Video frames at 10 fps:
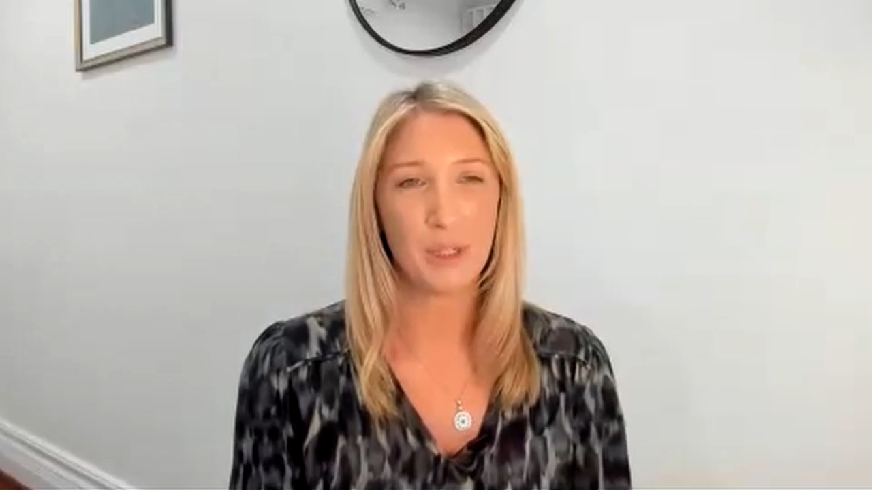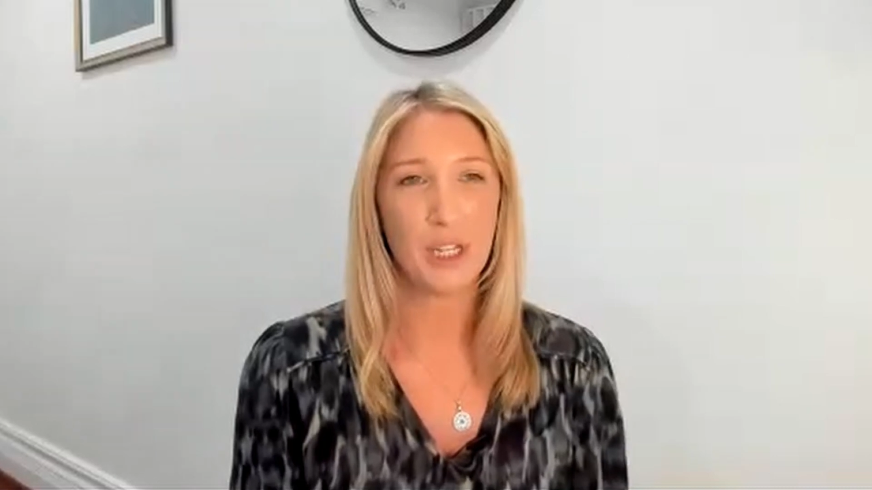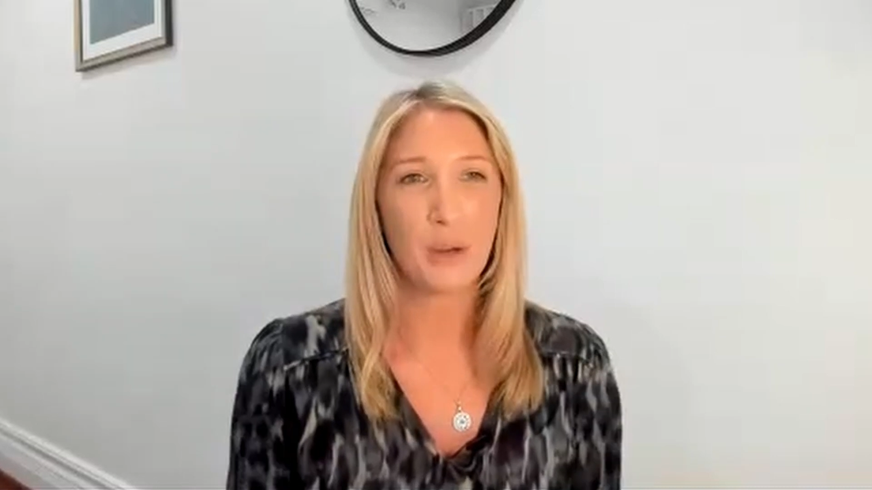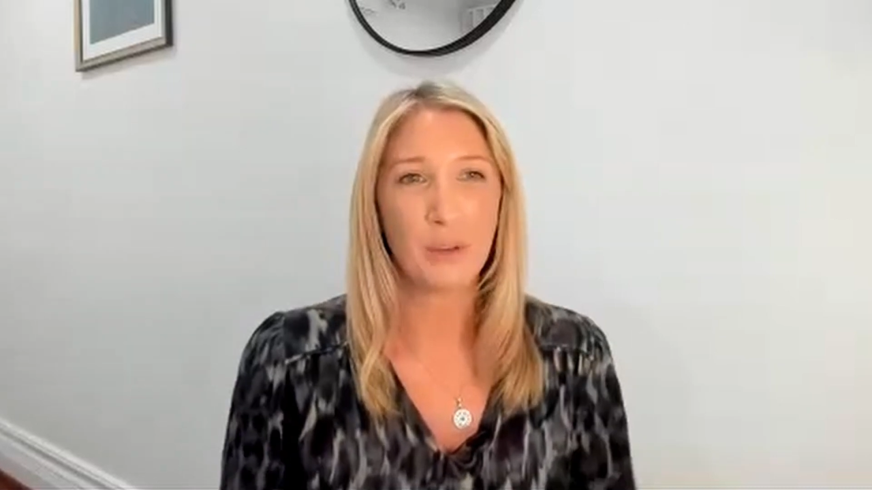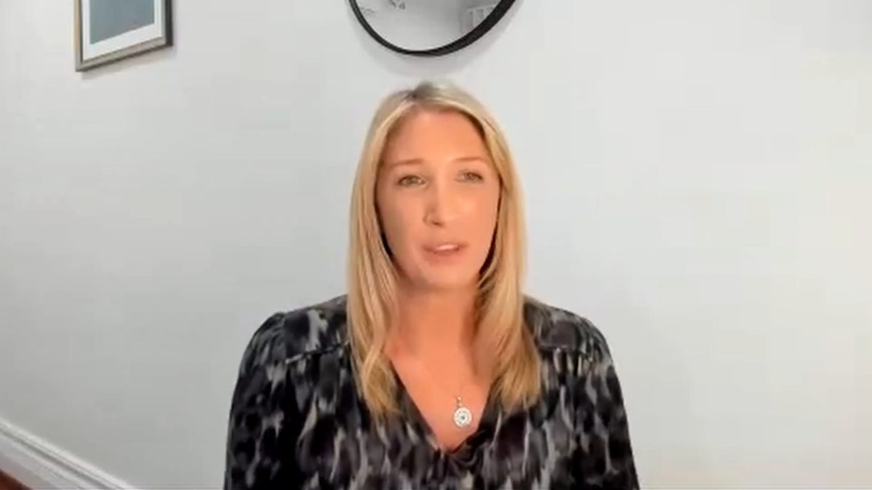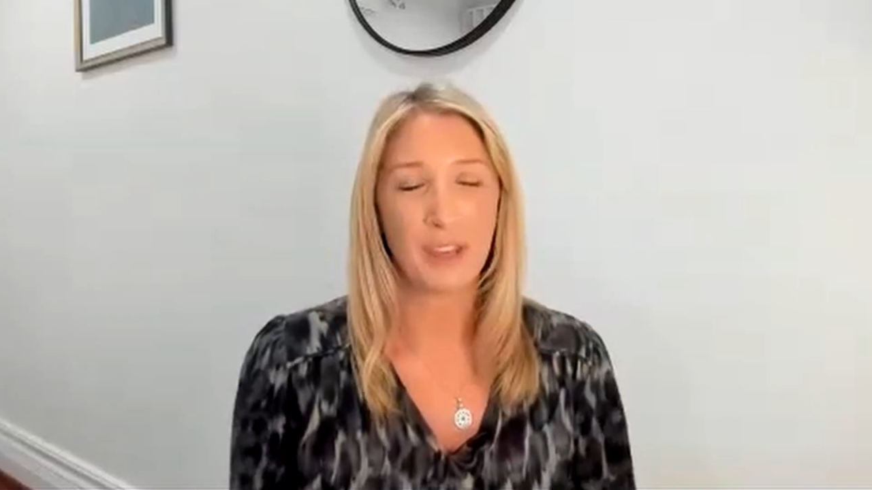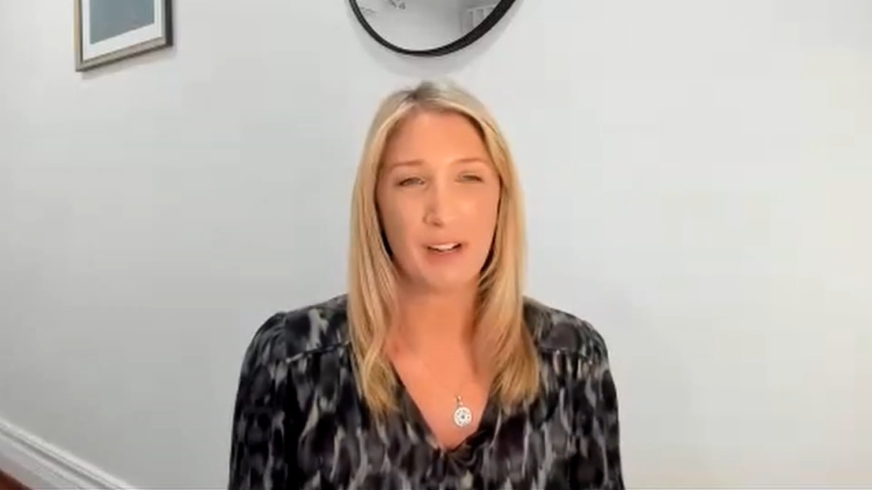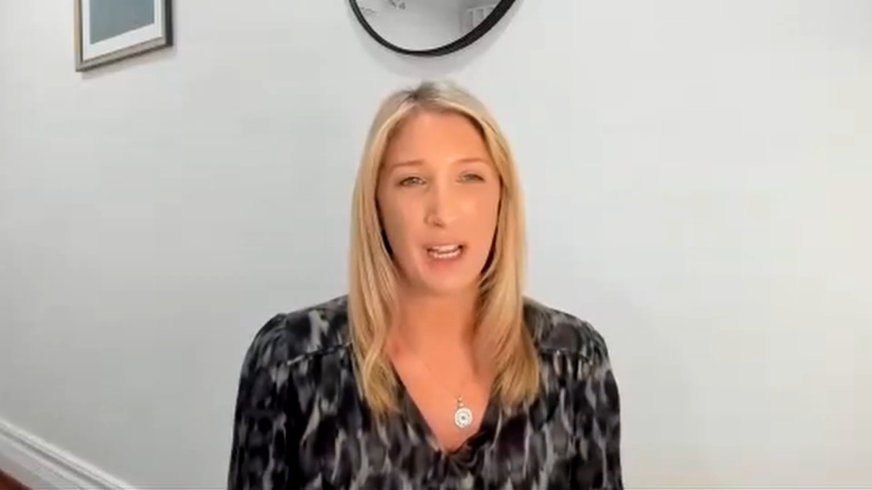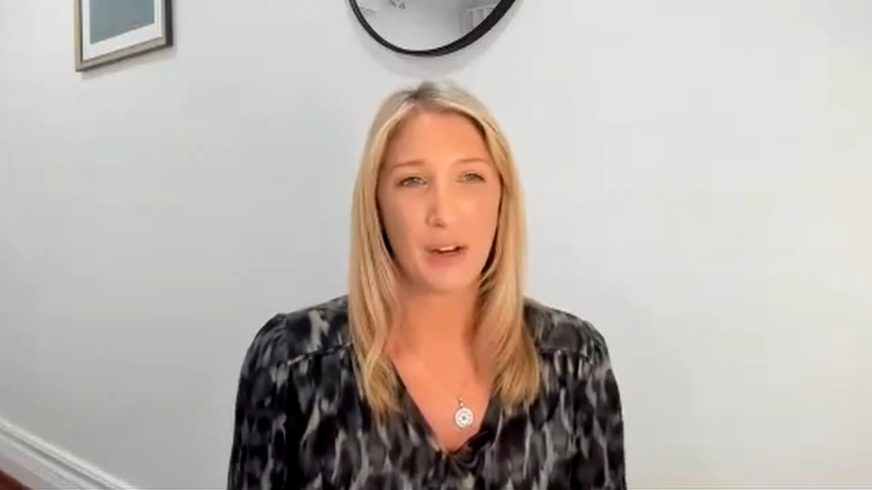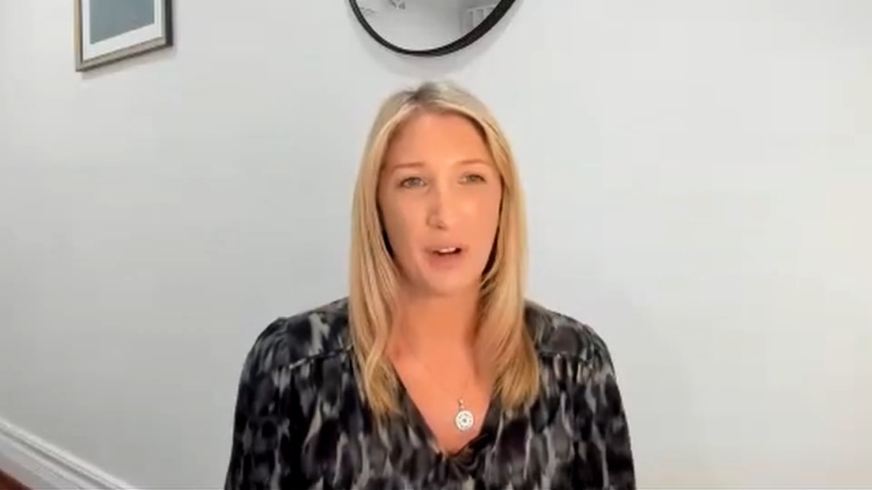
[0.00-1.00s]
We know that they
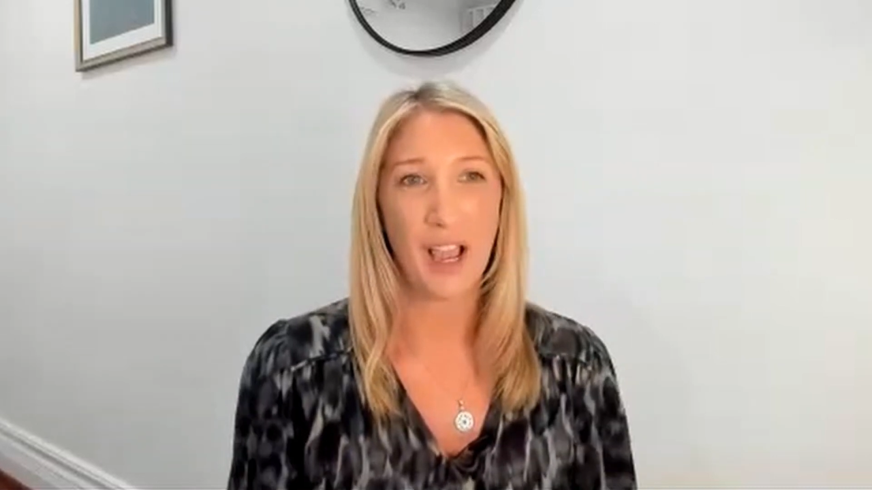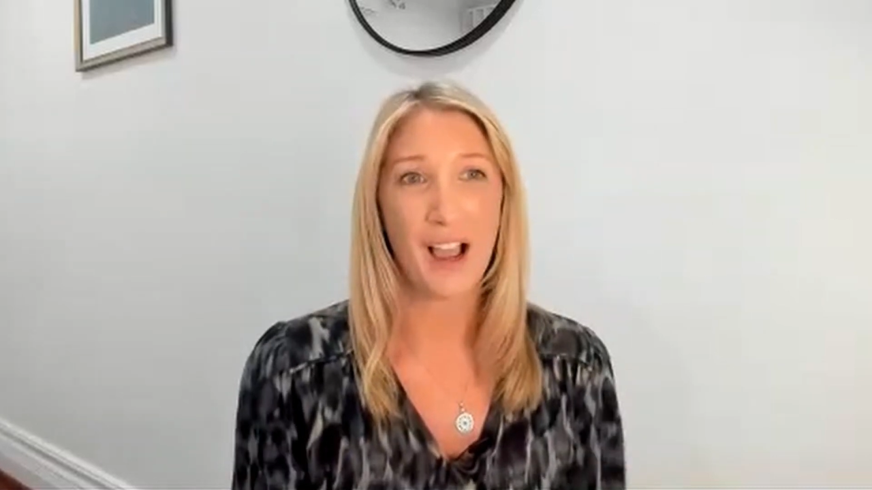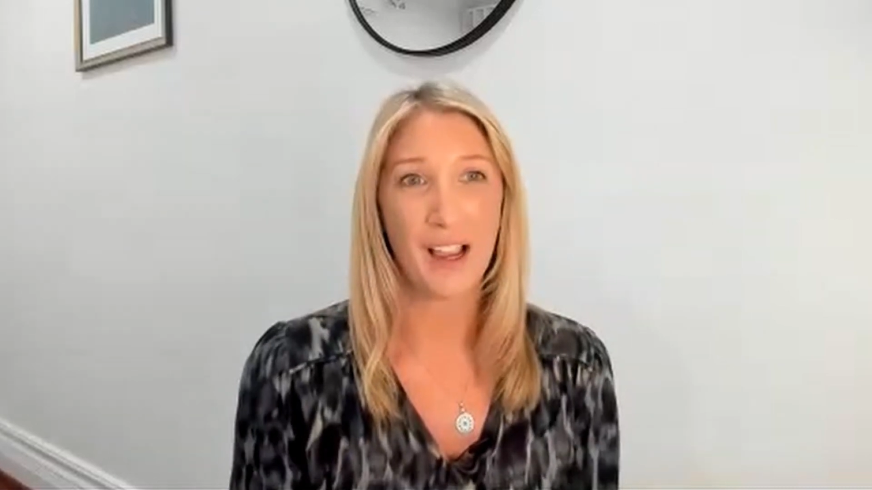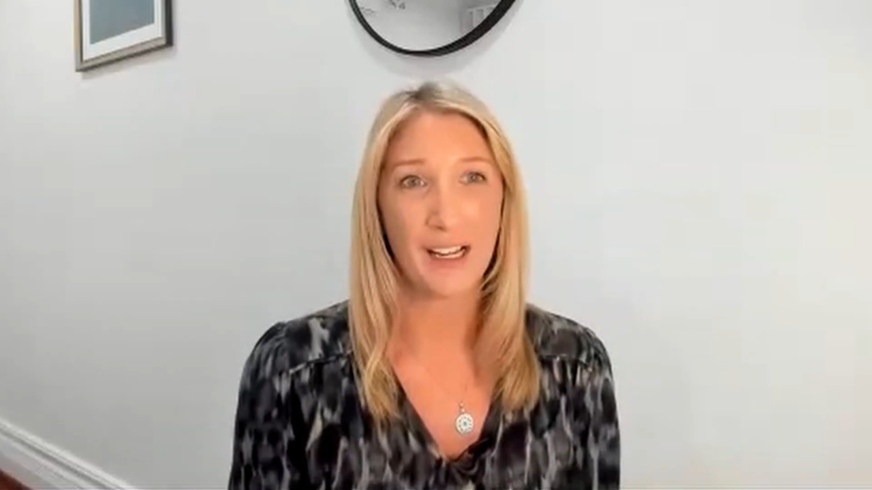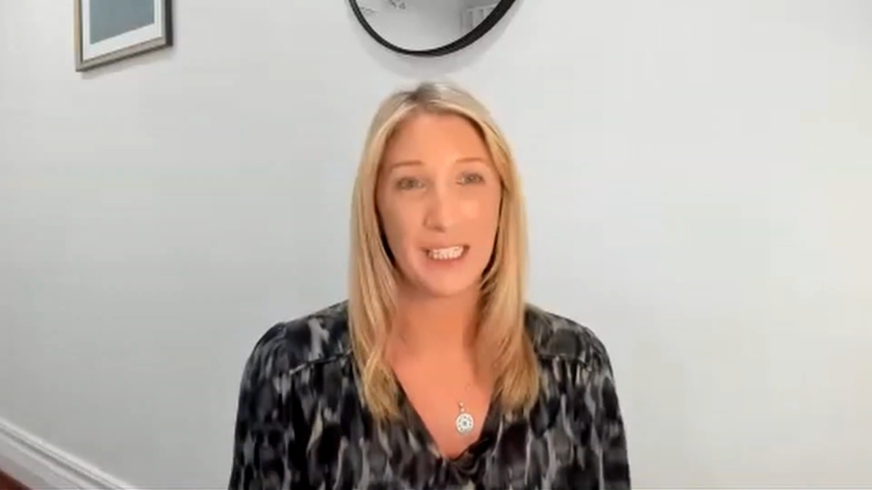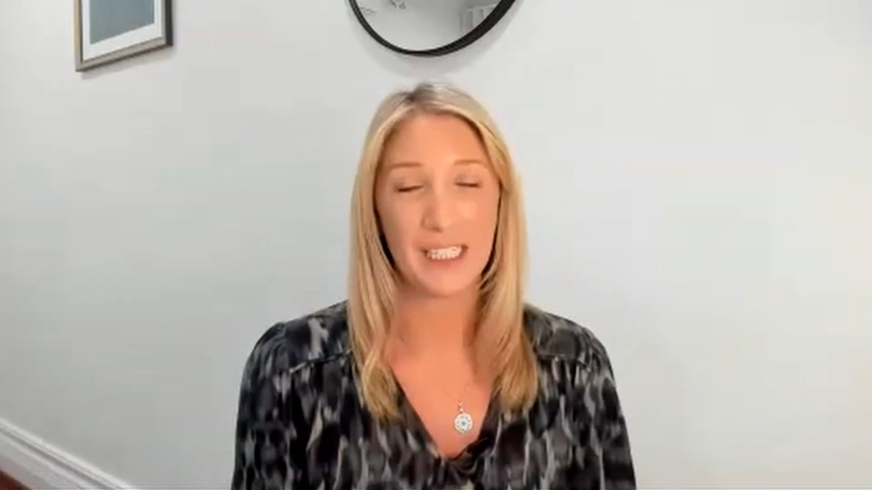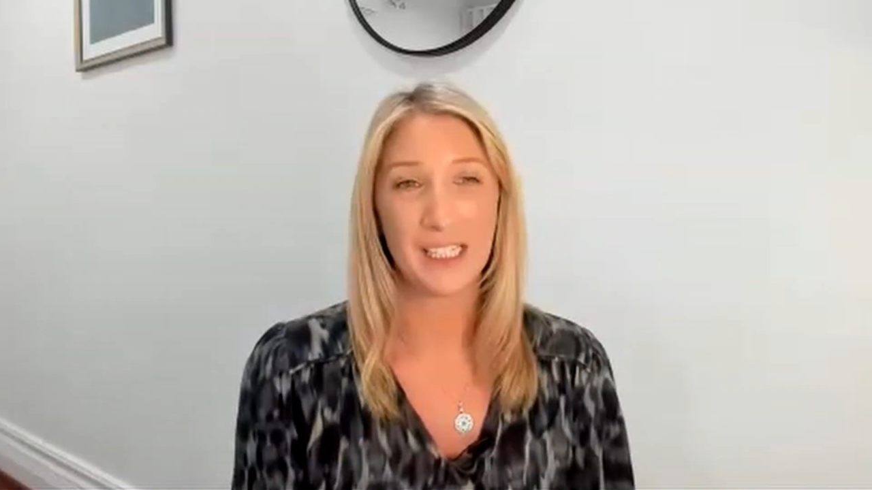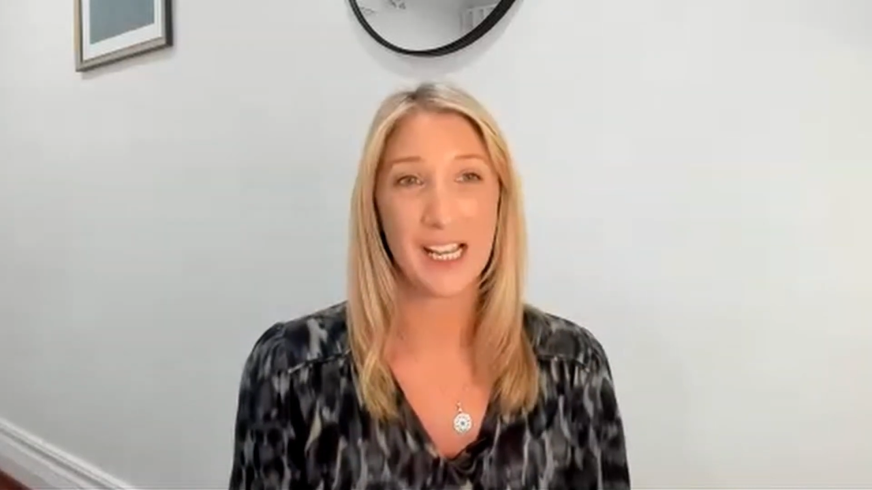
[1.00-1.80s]
rely on highly